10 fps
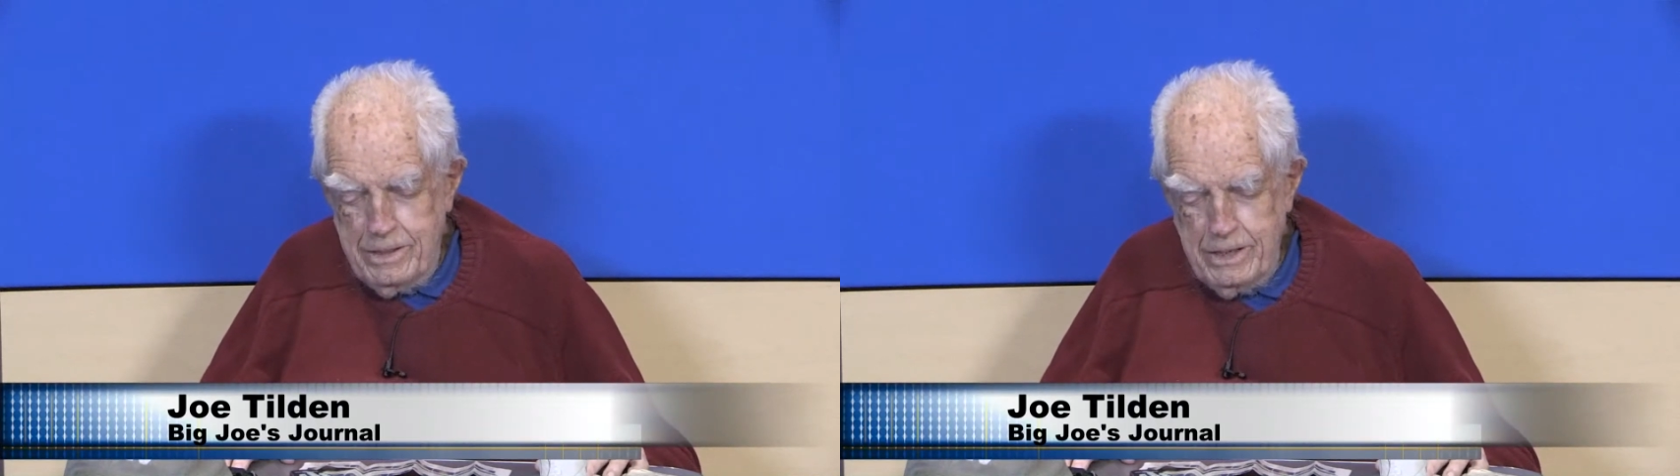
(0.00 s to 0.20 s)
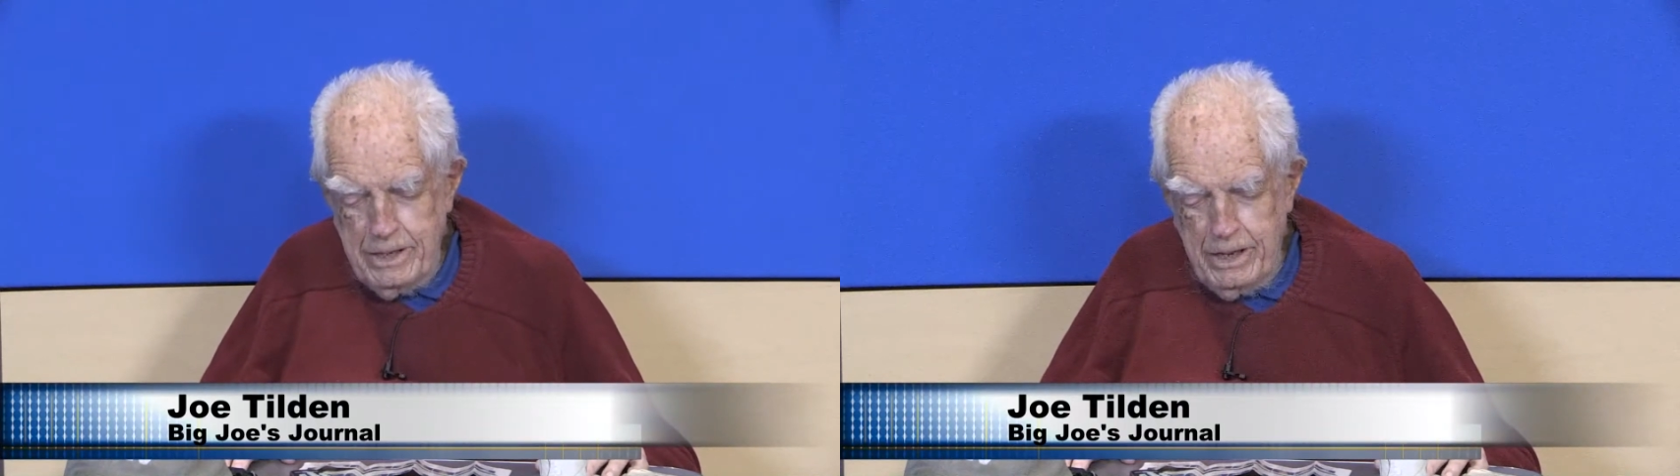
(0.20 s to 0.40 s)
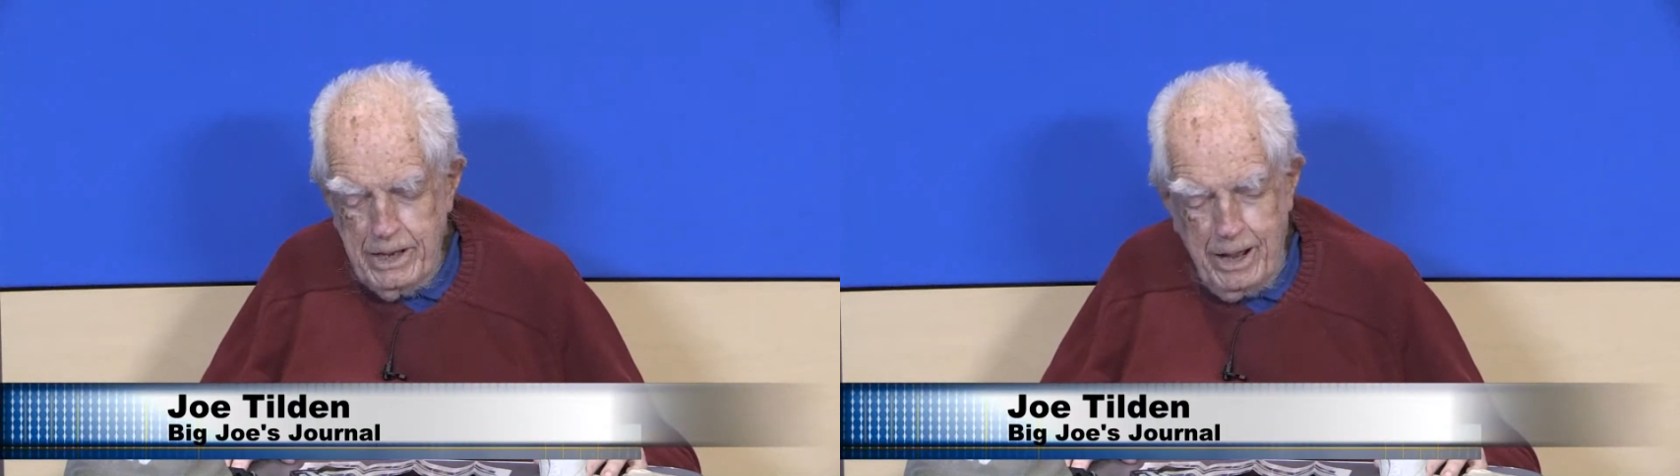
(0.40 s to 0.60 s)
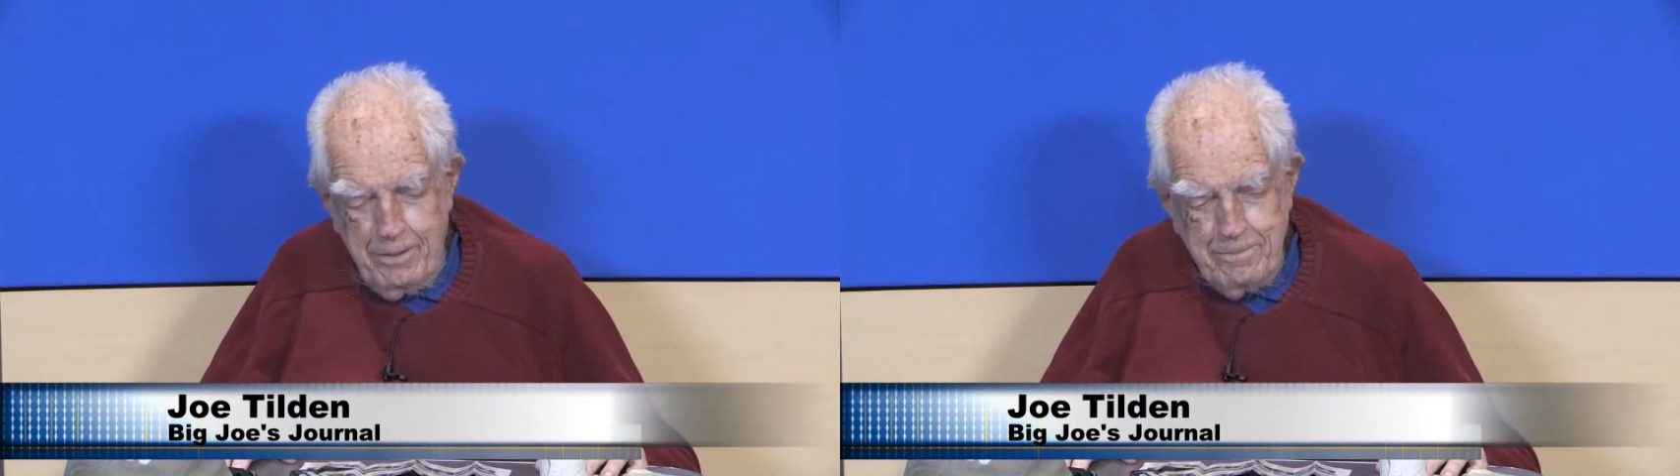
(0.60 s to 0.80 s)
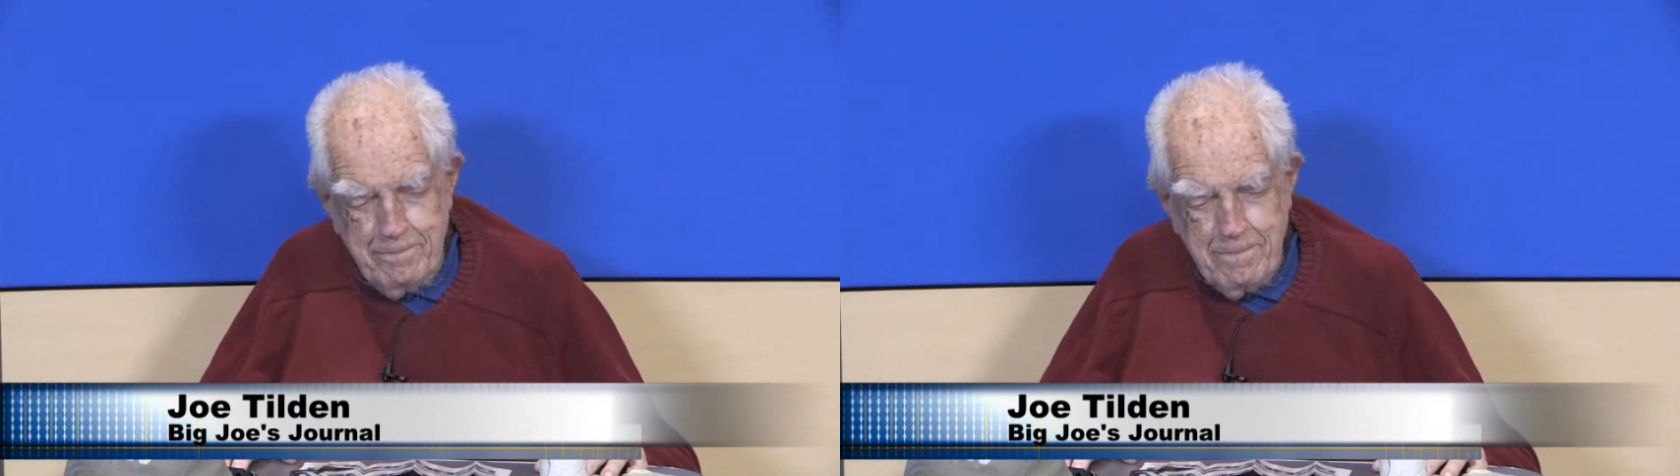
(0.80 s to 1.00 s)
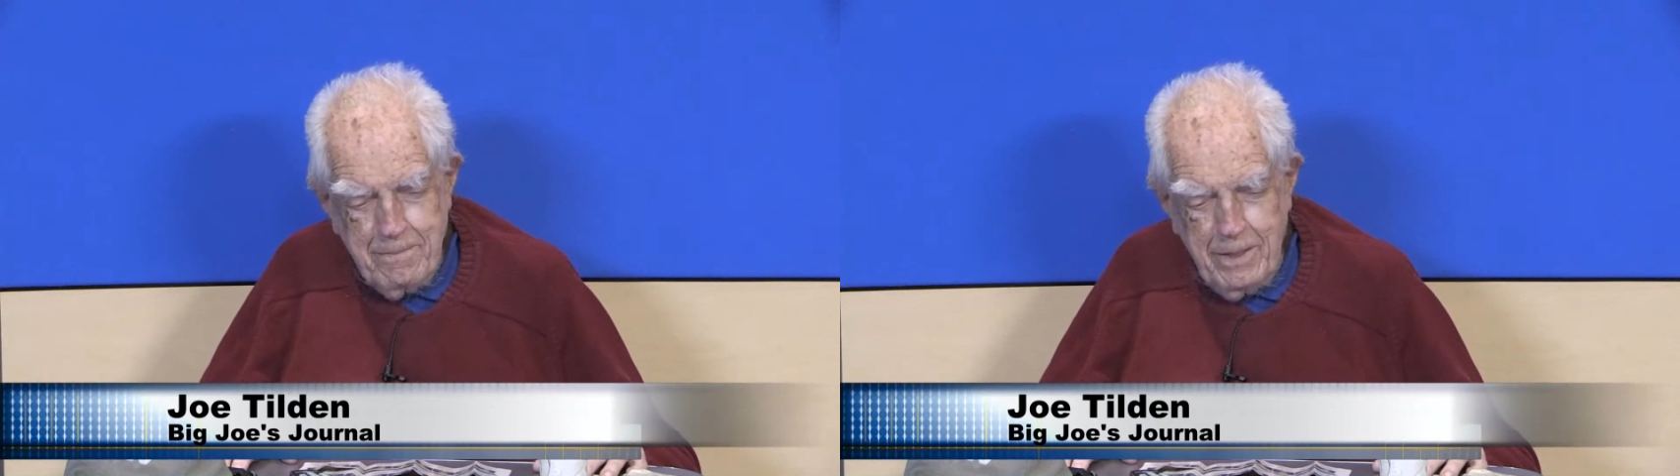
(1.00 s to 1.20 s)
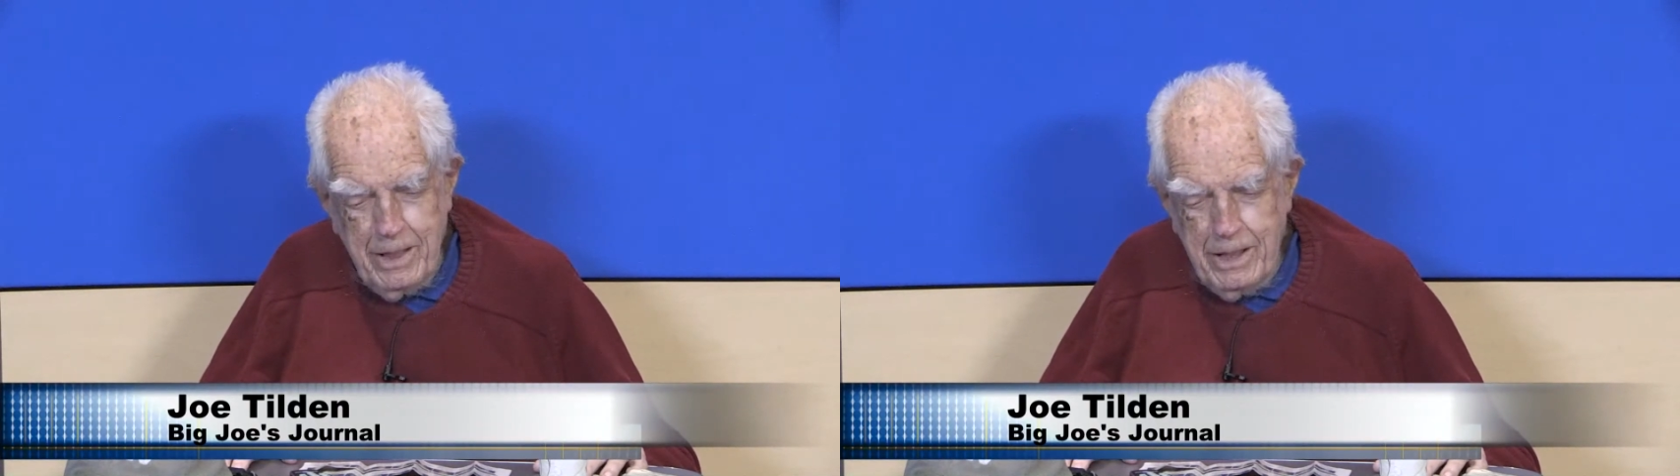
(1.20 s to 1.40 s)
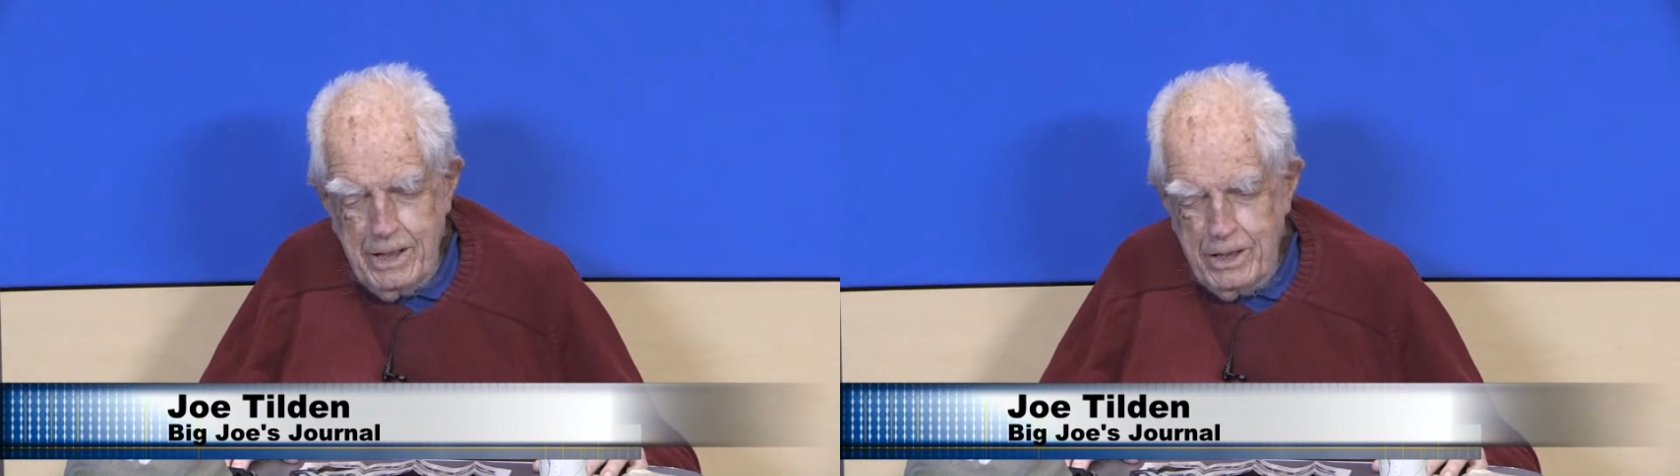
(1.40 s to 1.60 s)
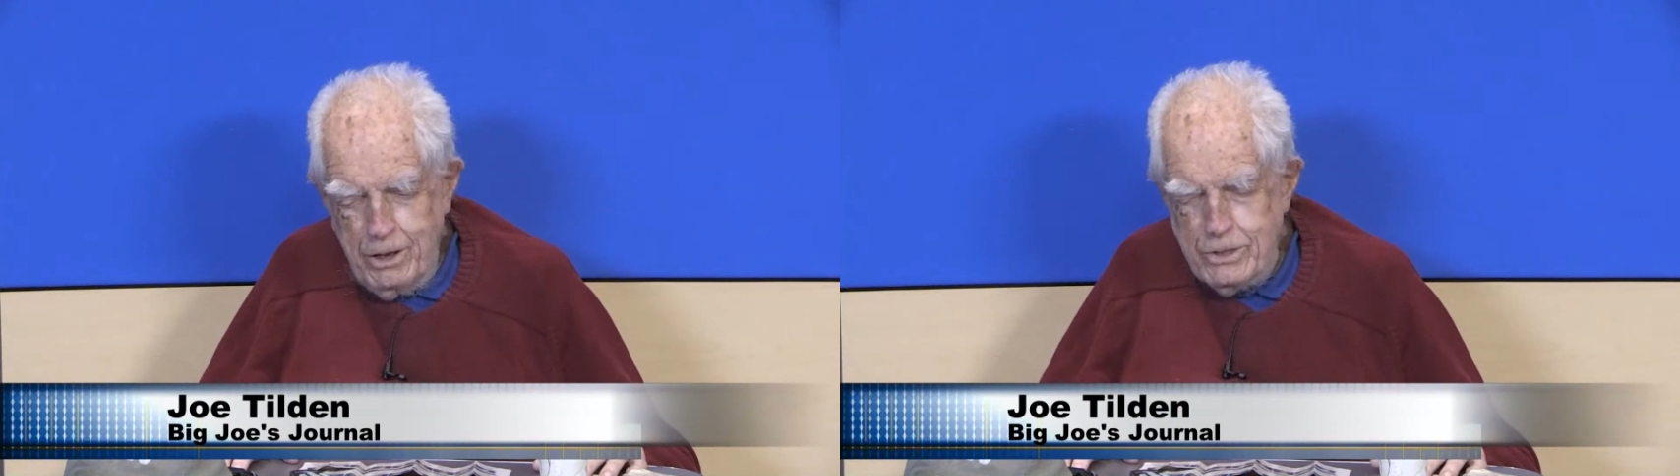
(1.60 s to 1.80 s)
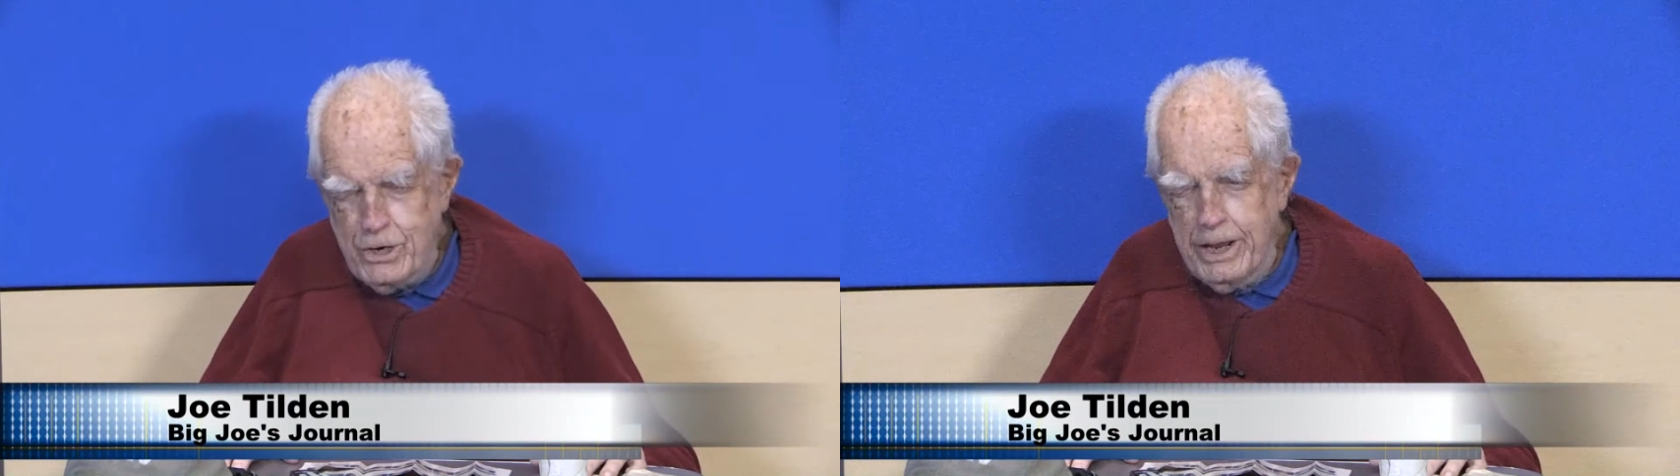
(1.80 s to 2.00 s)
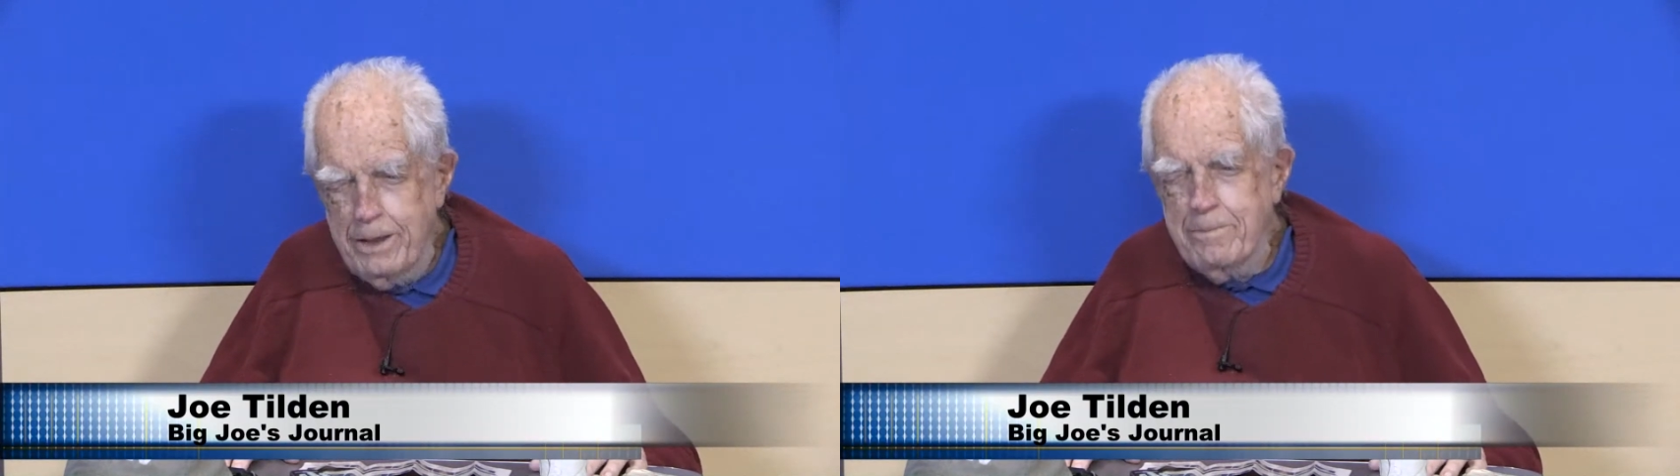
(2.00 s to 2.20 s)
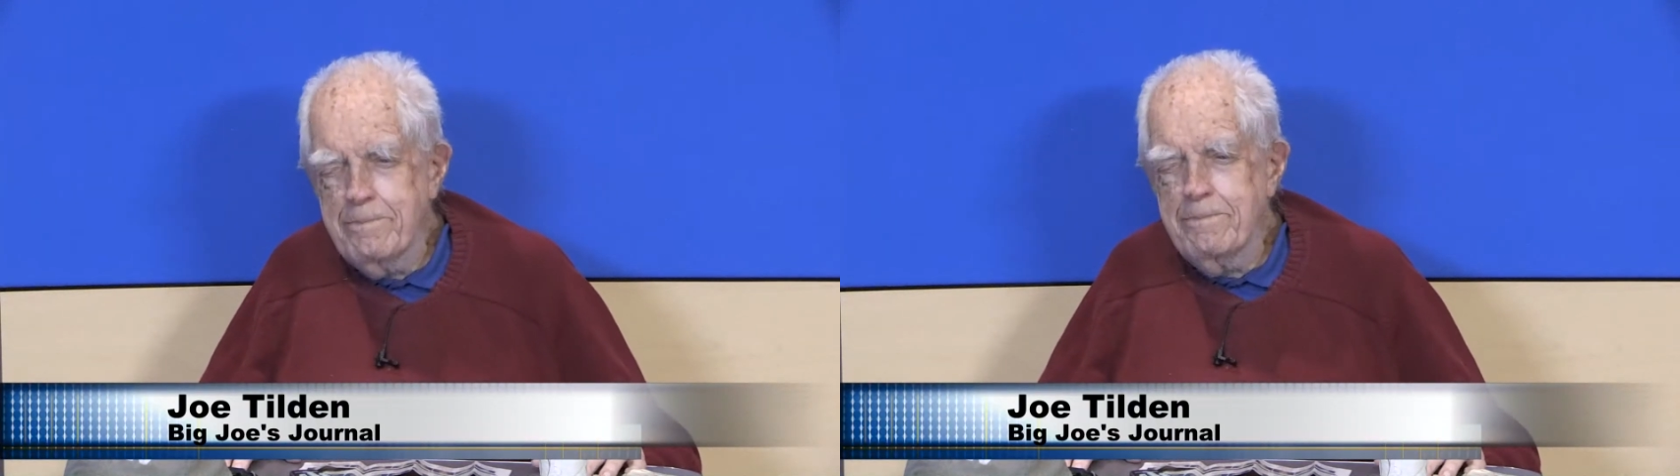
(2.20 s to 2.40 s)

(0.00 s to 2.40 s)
the um, usually